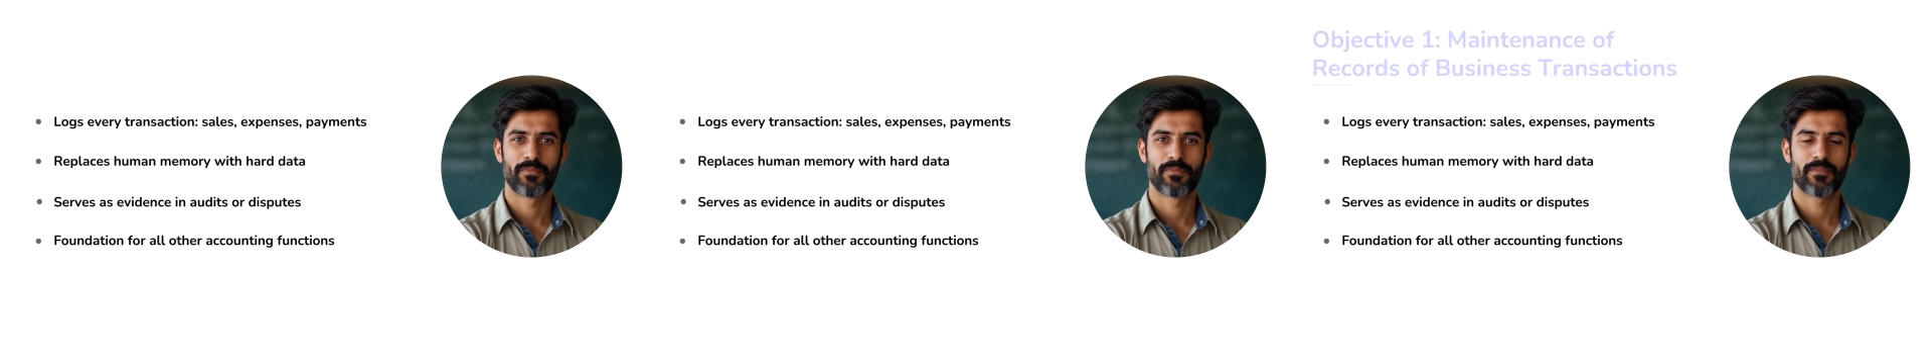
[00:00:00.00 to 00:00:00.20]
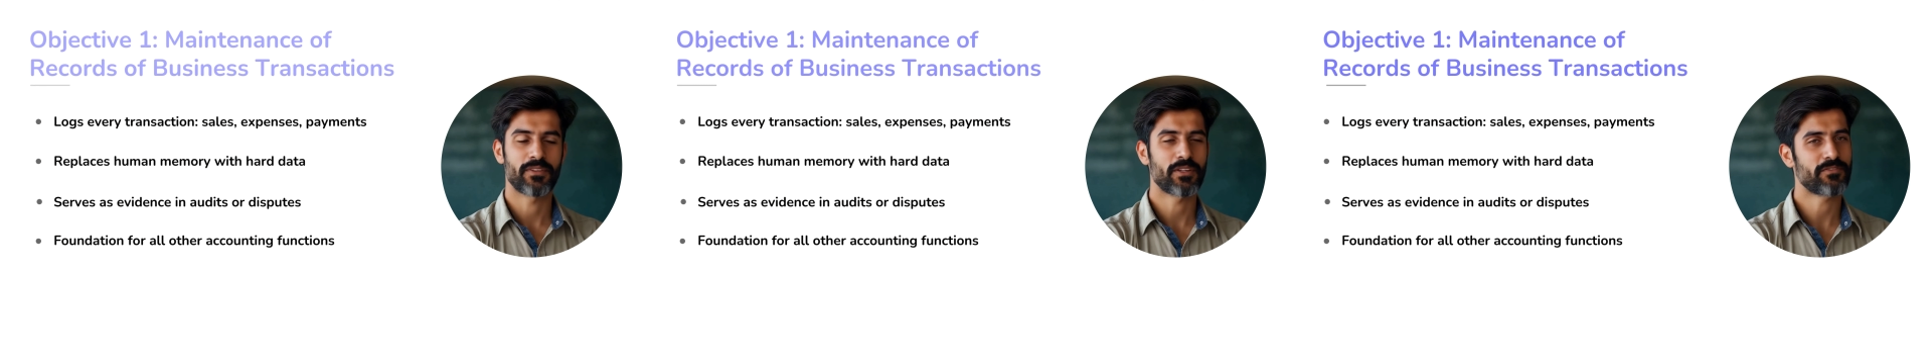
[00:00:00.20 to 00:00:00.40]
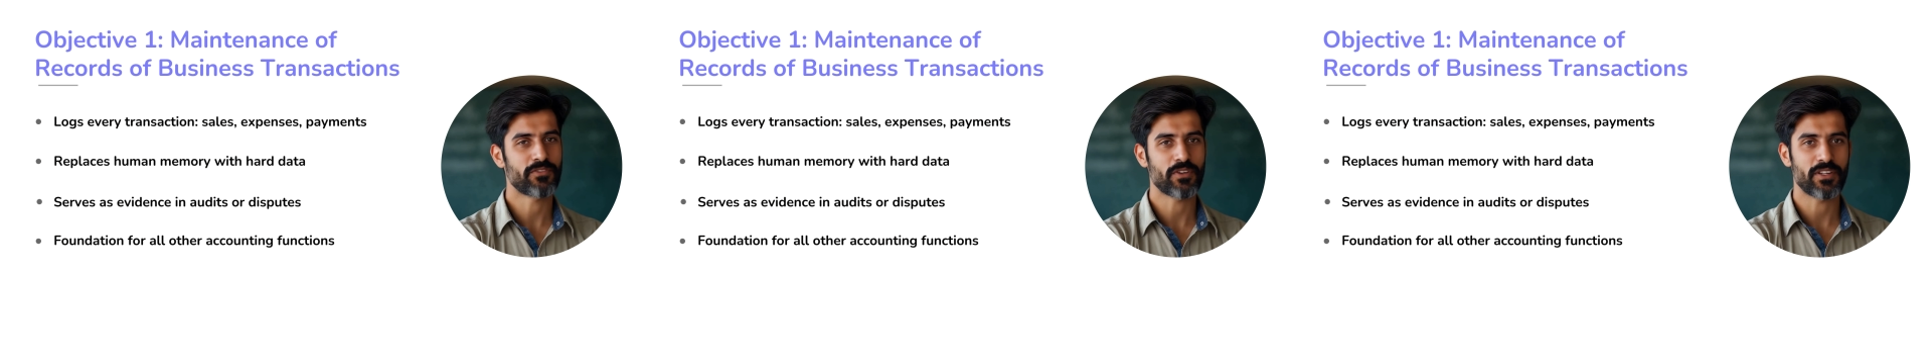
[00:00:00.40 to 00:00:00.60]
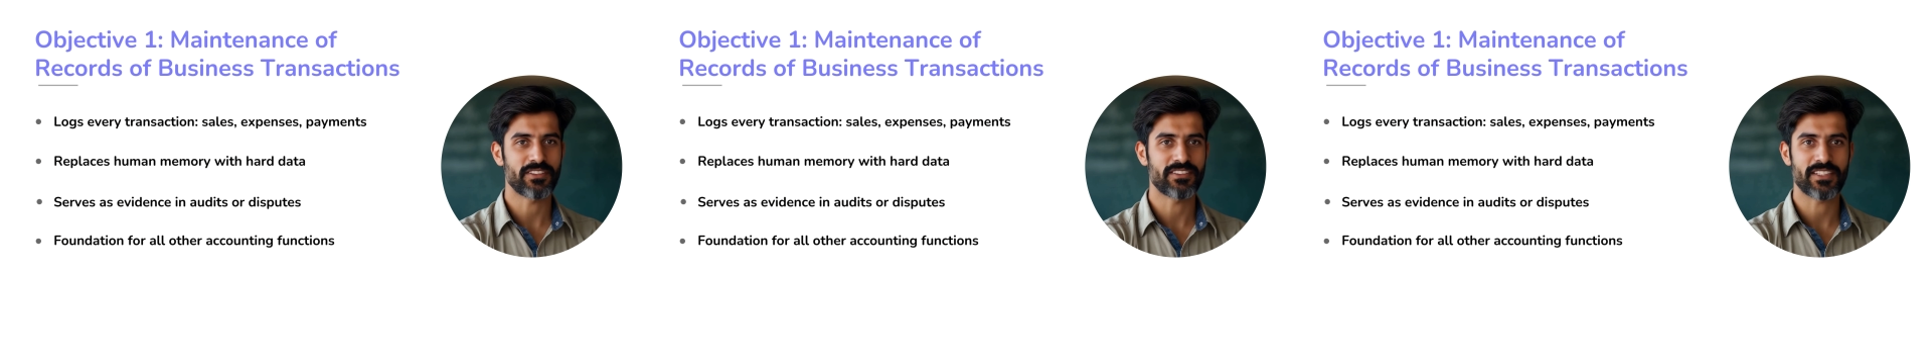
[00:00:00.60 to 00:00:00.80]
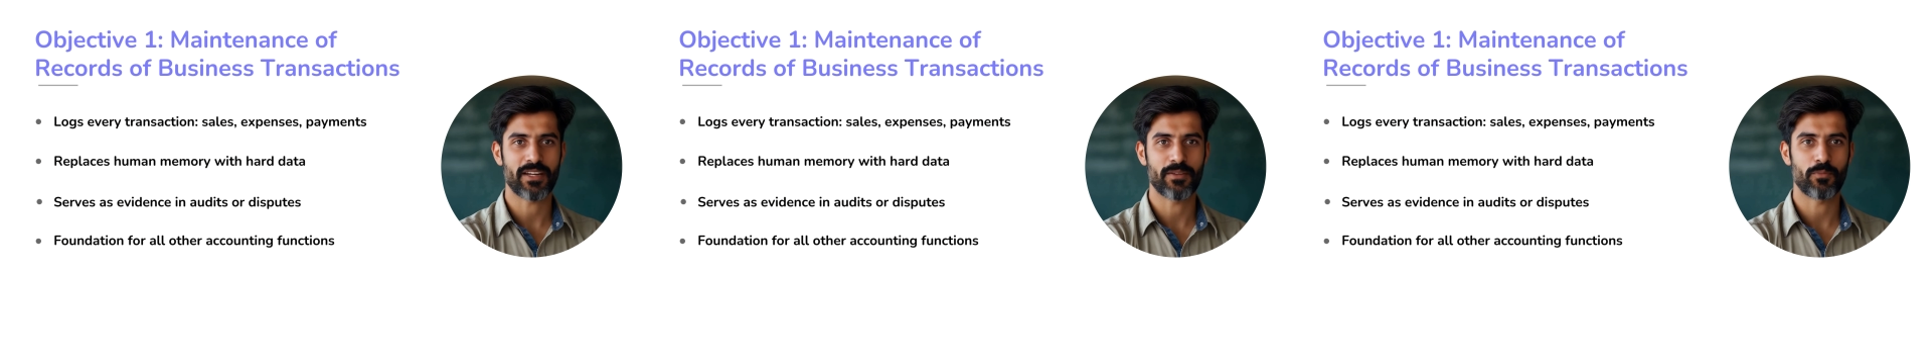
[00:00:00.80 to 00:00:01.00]
The
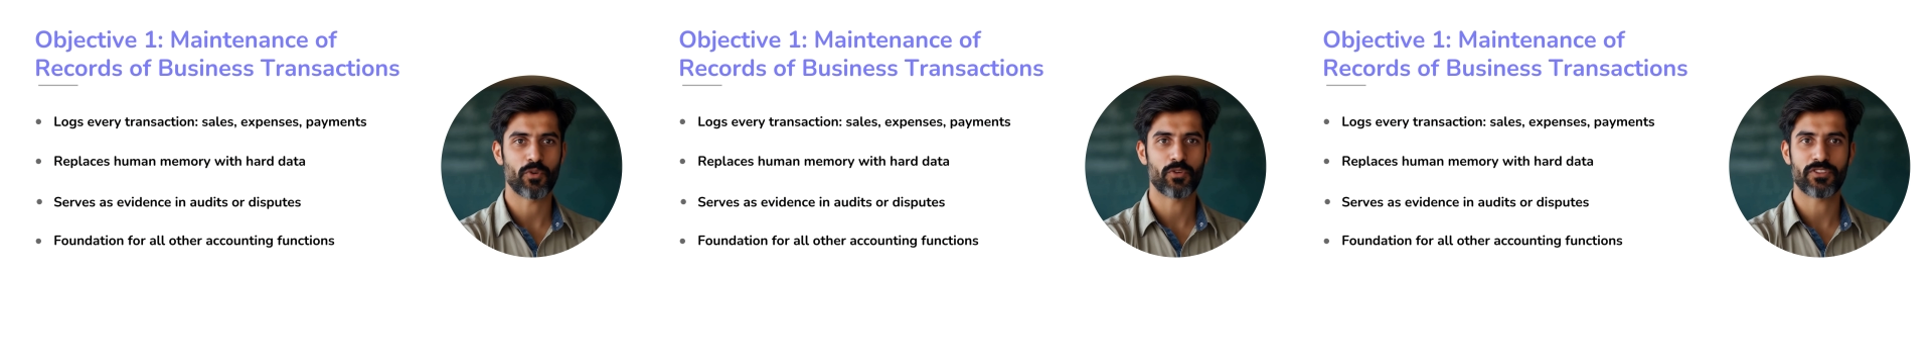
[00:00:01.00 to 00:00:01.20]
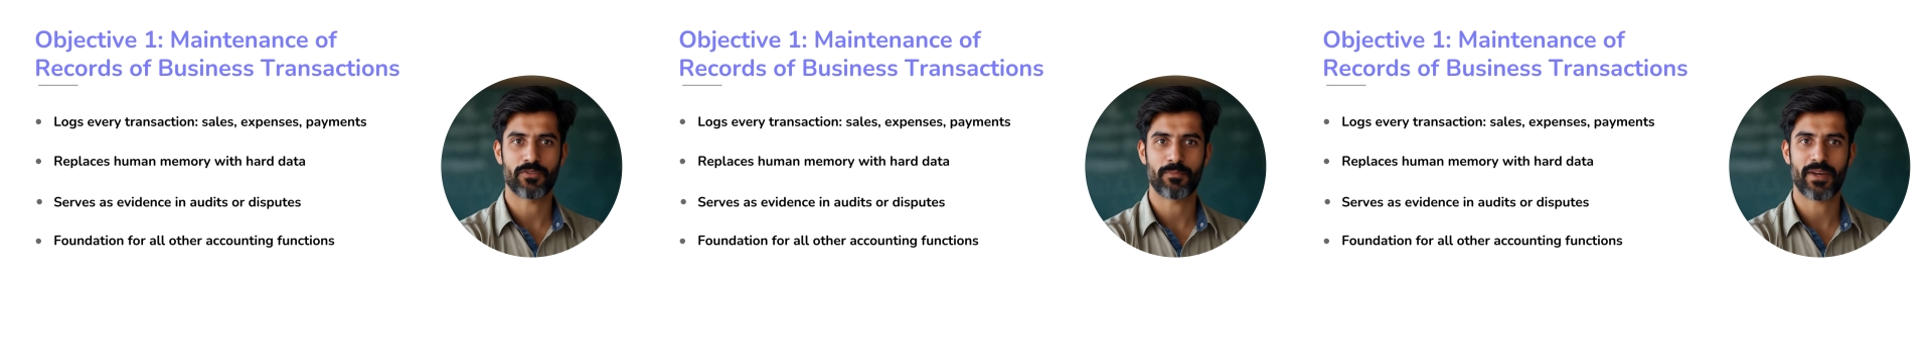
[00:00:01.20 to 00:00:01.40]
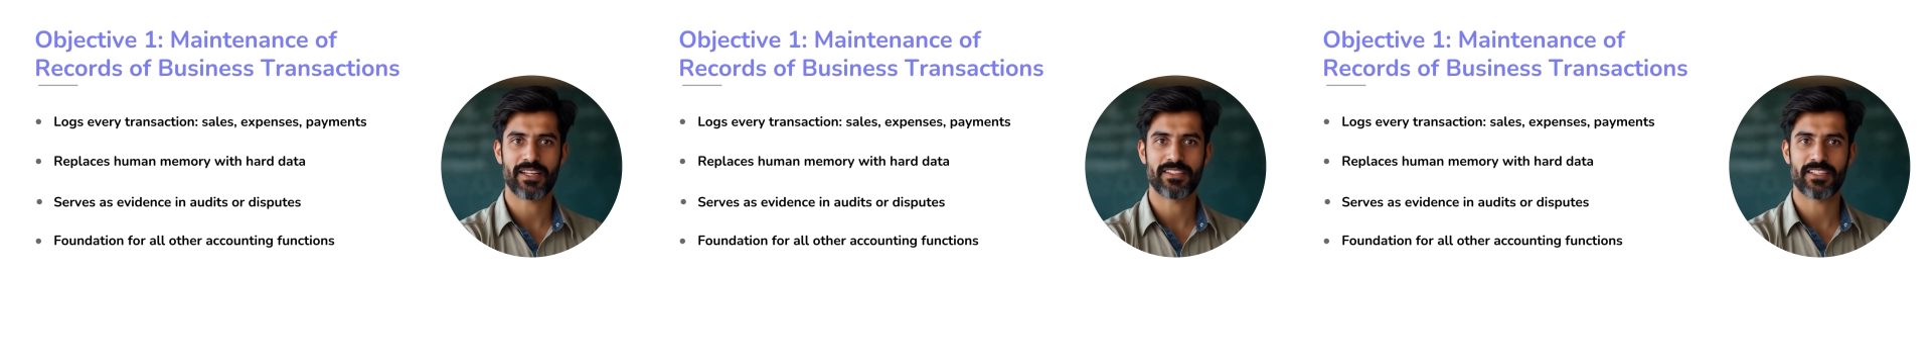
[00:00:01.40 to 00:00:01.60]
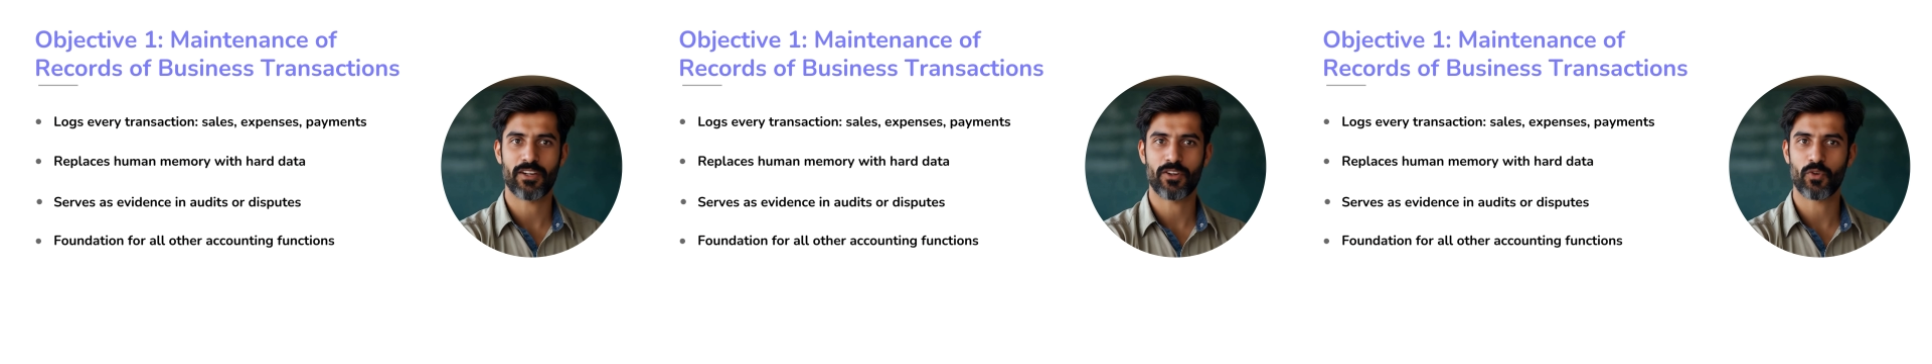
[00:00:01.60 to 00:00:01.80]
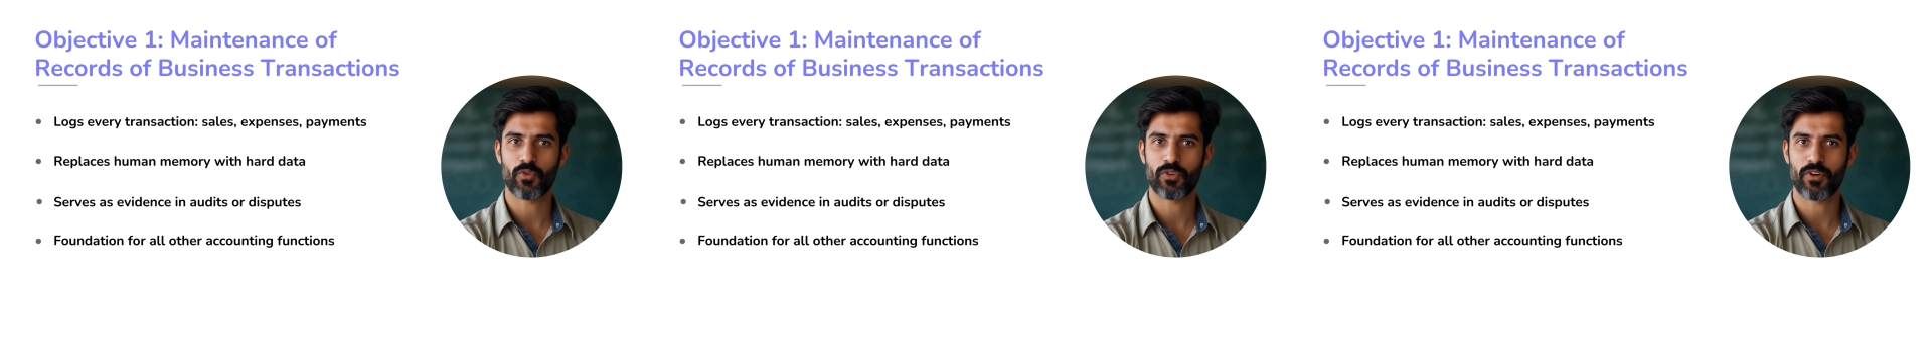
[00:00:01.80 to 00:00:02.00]
first and most basic
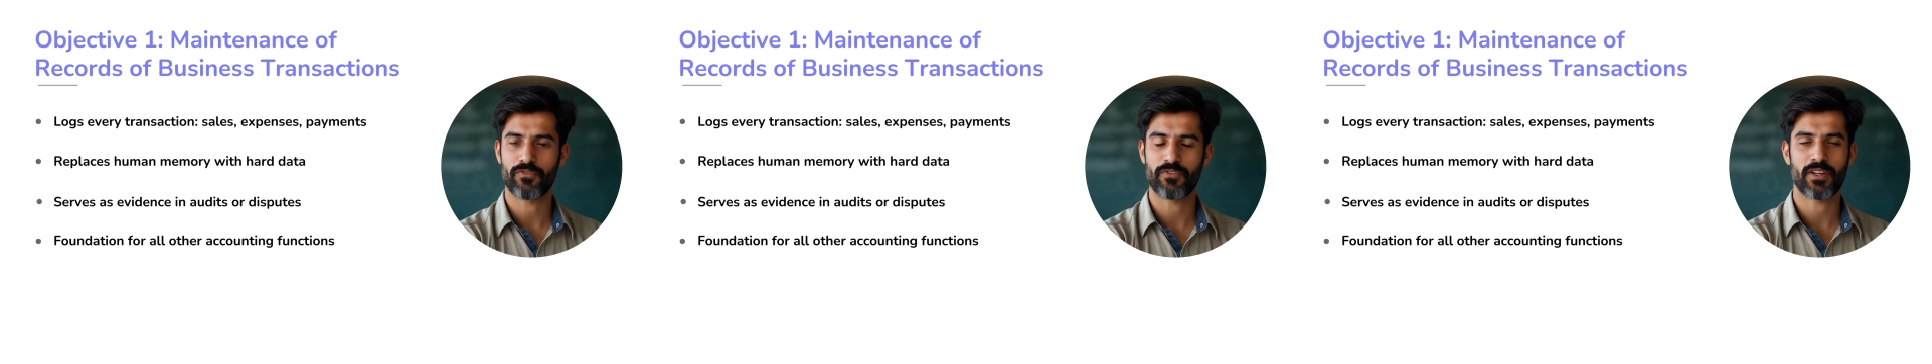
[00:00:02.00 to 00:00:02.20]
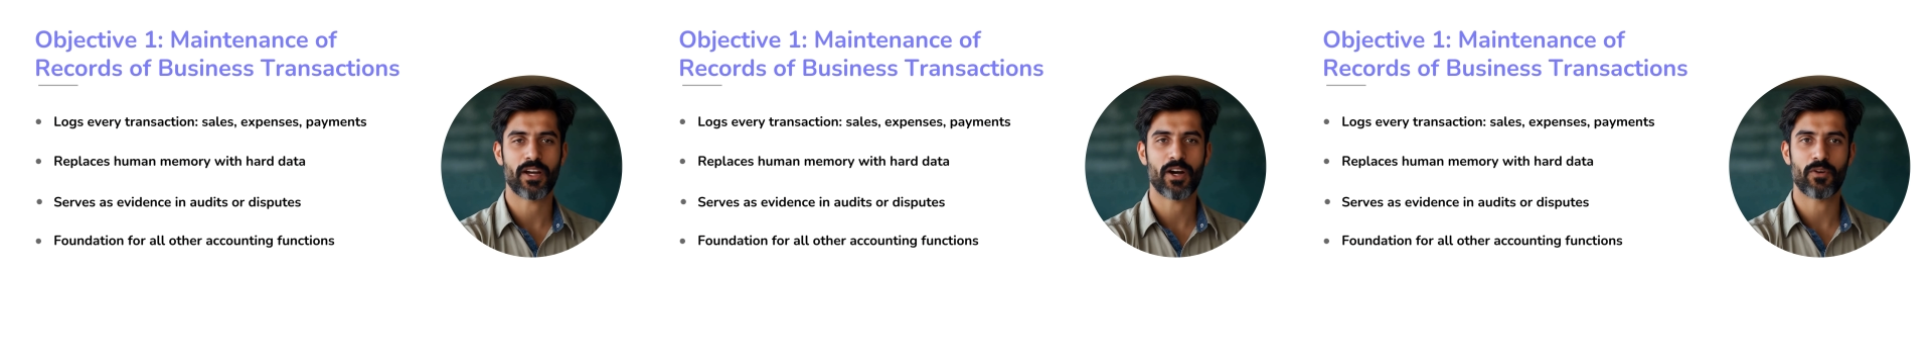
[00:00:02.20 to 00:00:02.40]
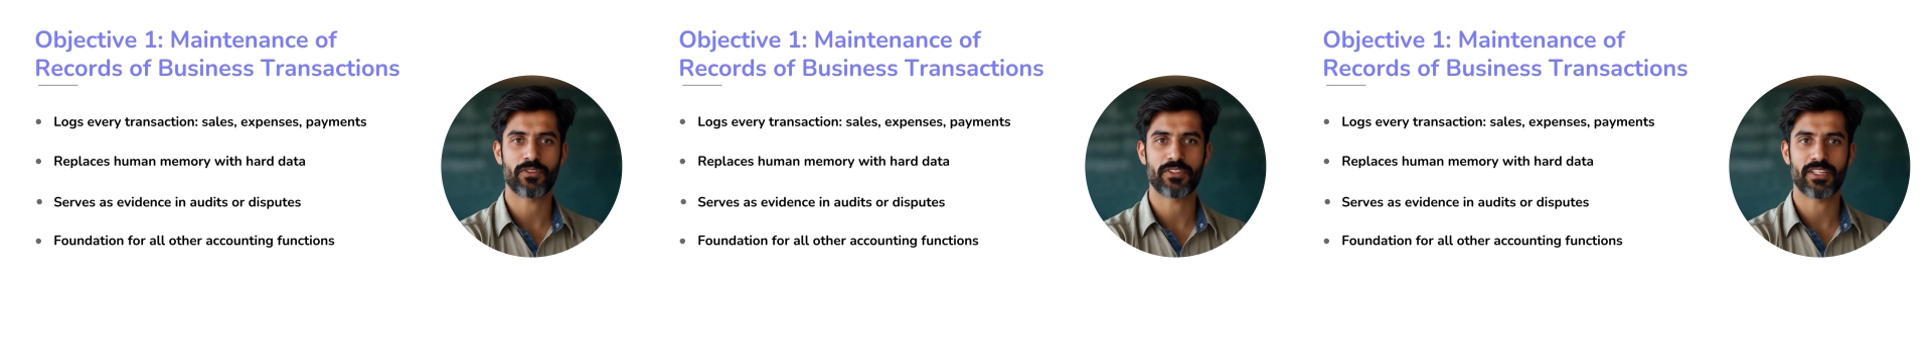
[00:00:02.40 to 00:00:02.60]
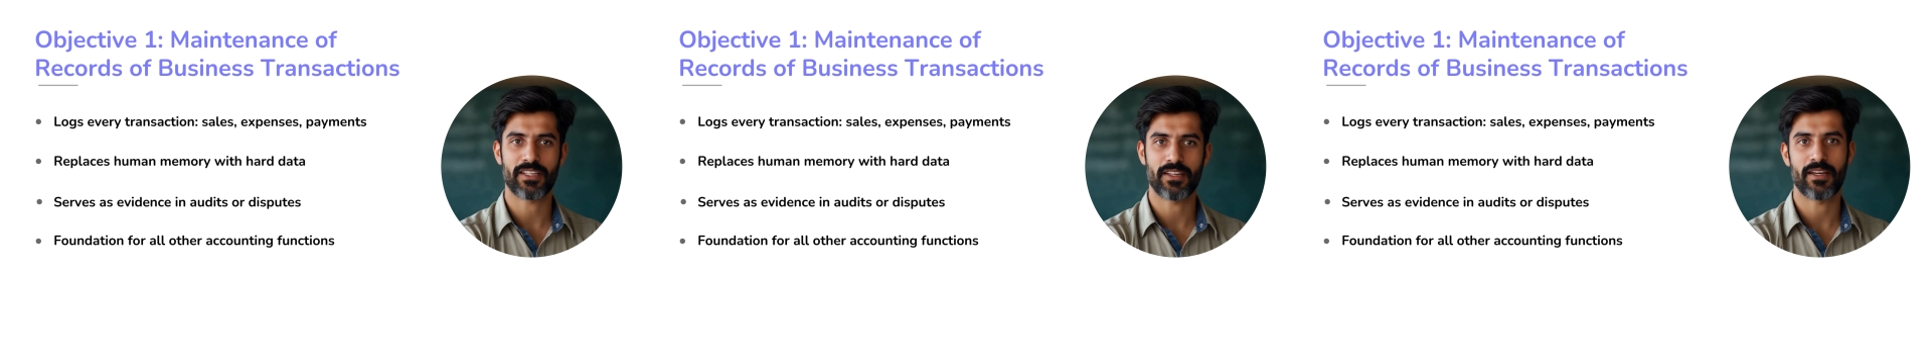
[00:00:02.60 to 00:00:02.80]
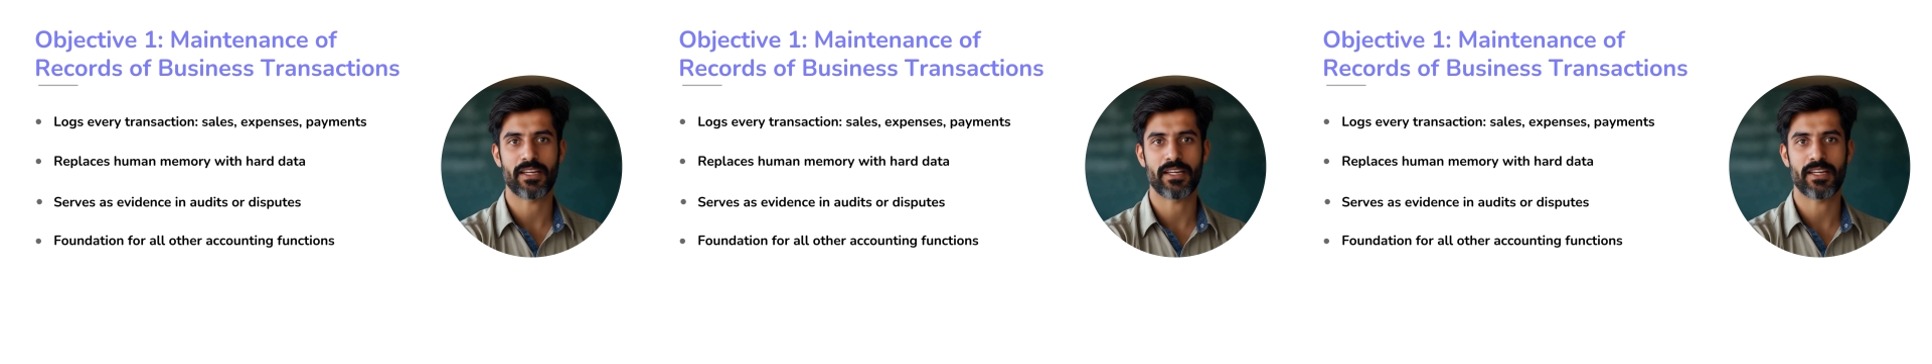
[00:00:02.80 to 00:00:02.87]
goal of accounting